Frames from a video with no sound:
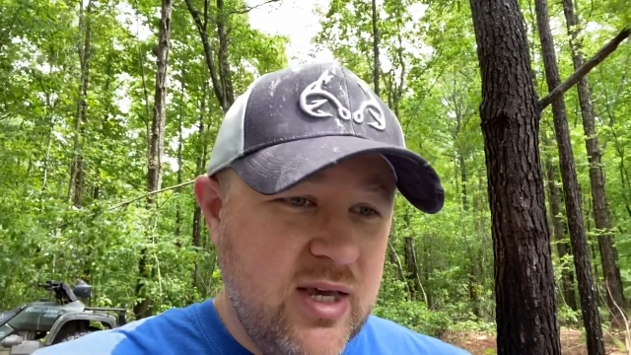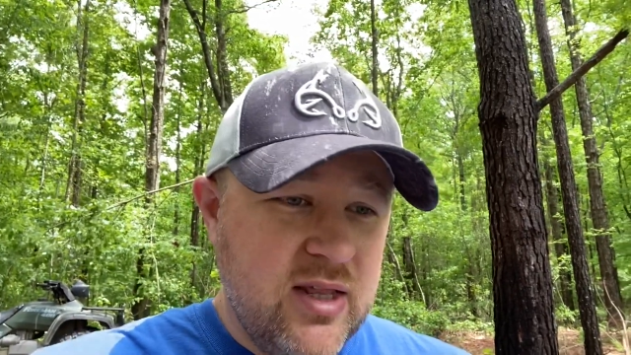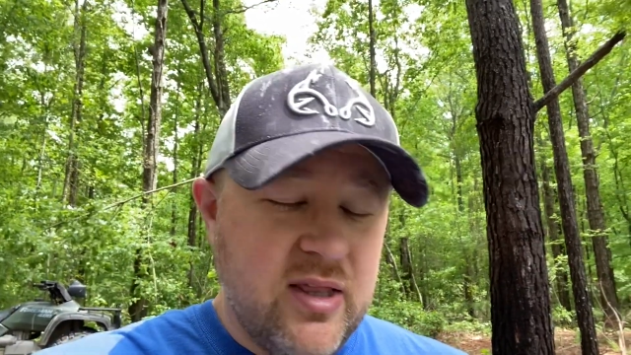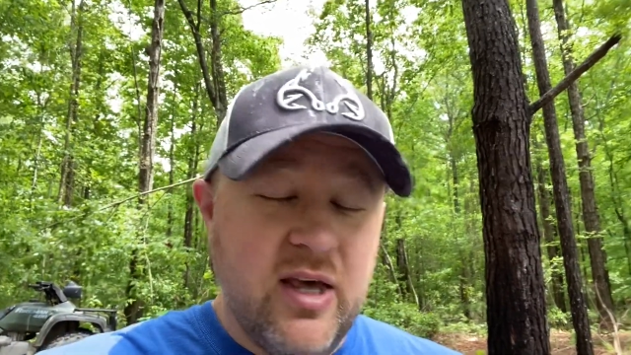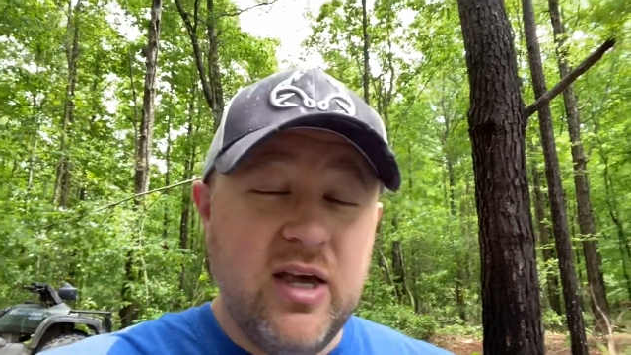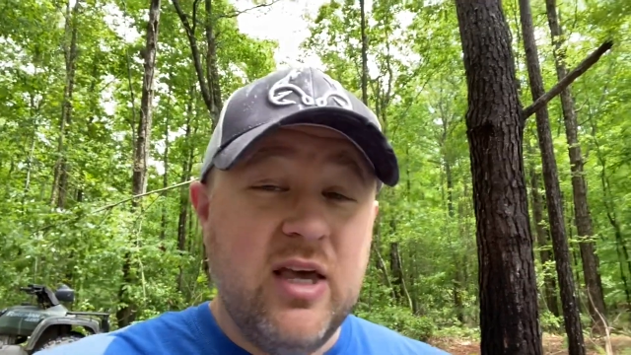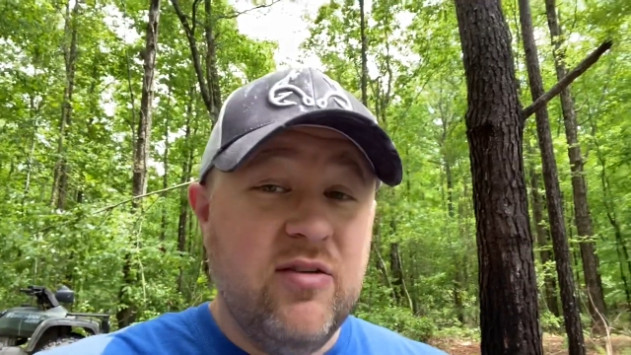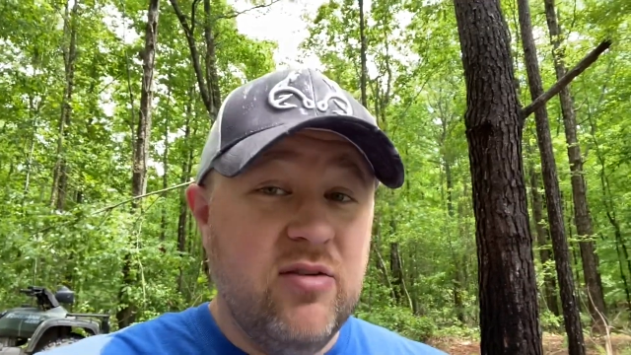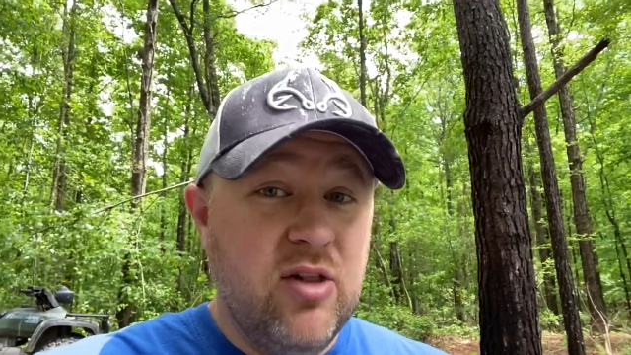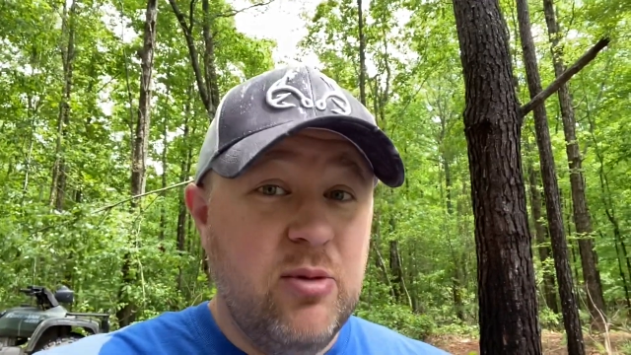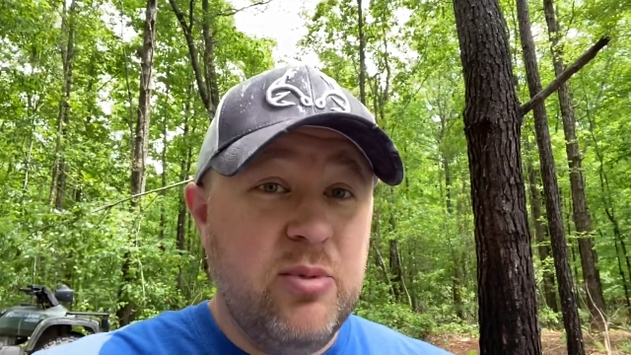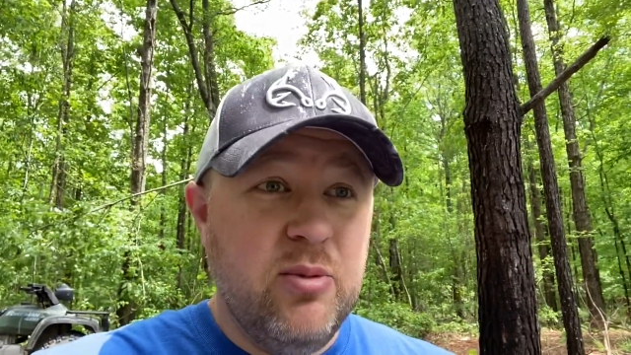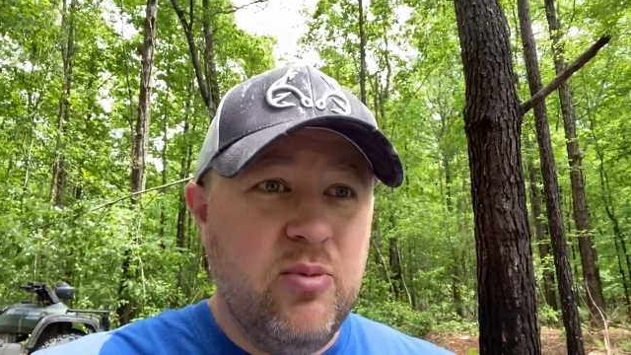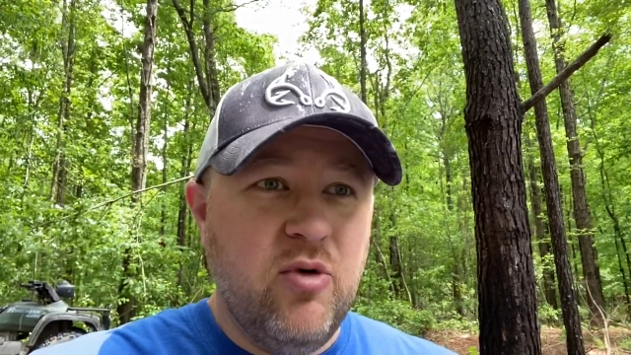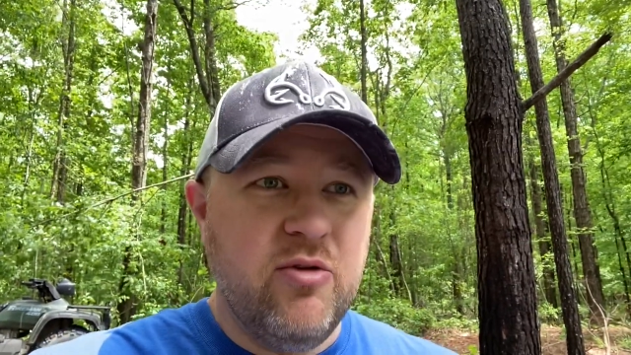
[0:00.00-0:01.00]
they give it a little
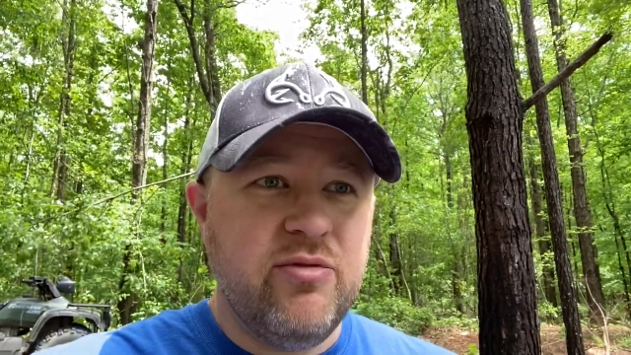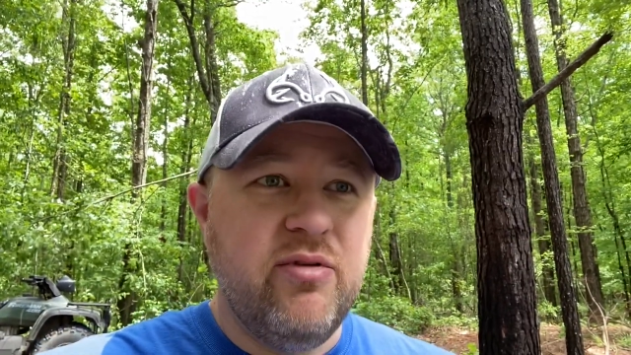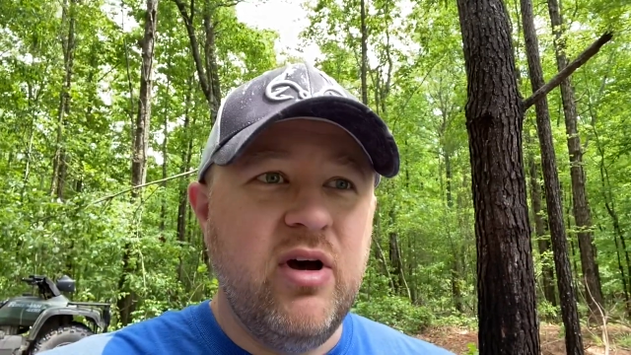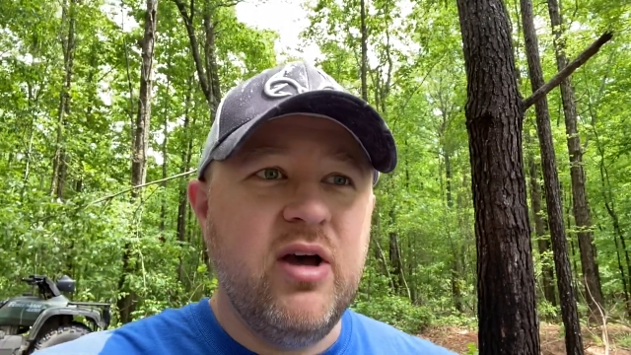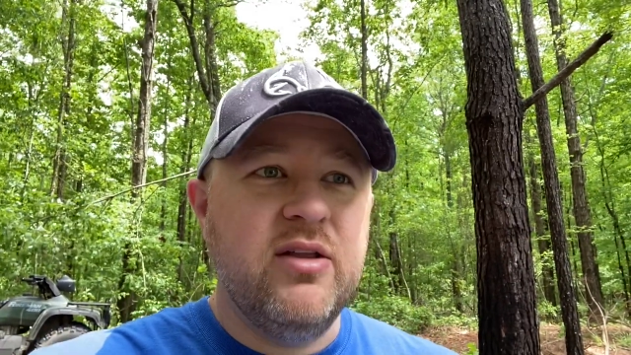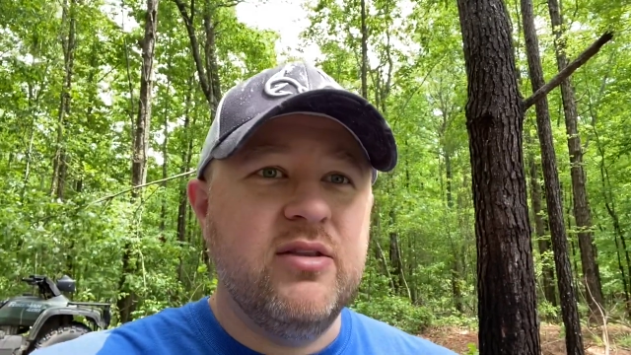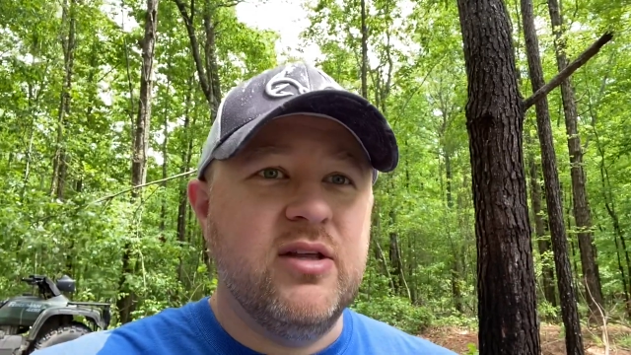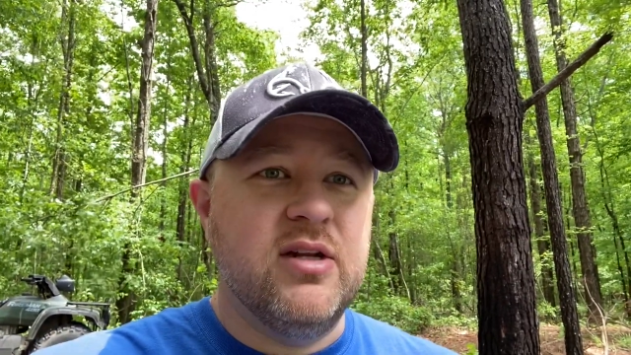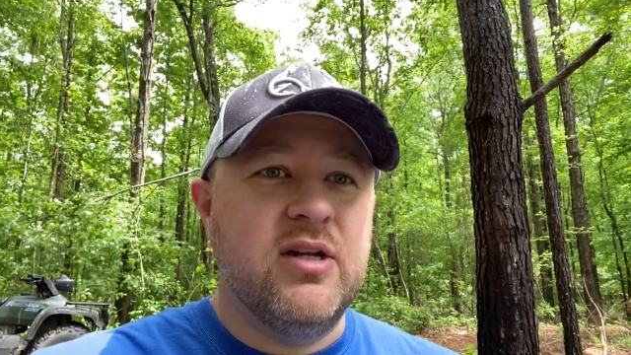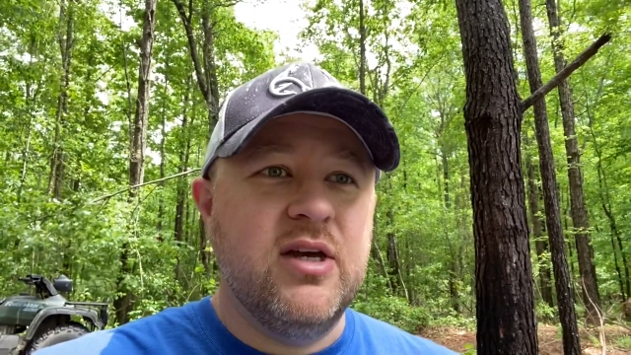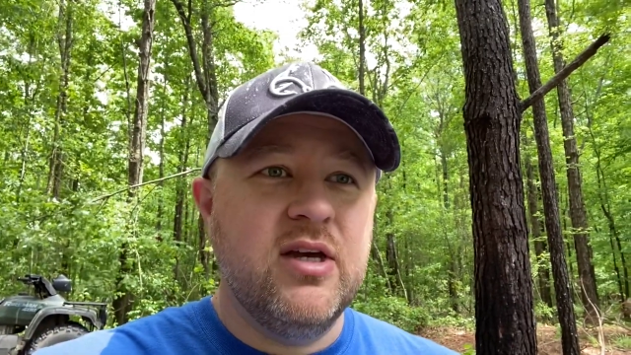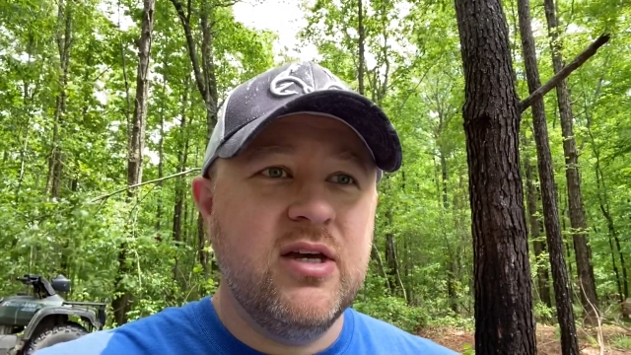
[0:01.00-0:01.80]
bit more fun than